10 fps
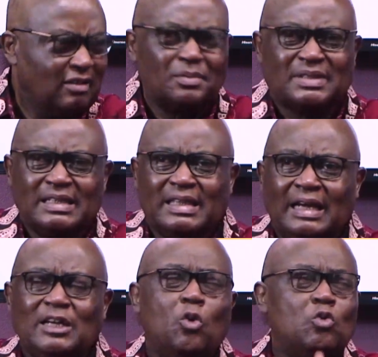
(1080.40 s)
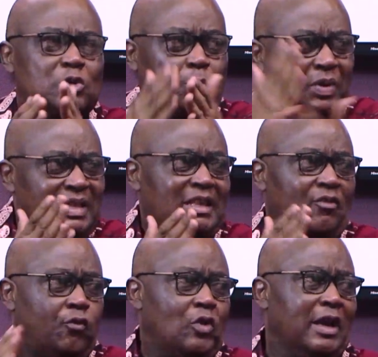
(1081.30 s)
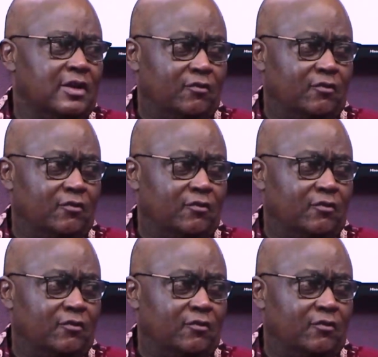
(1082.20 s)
what I'm saying, that they will split the Fulani votes.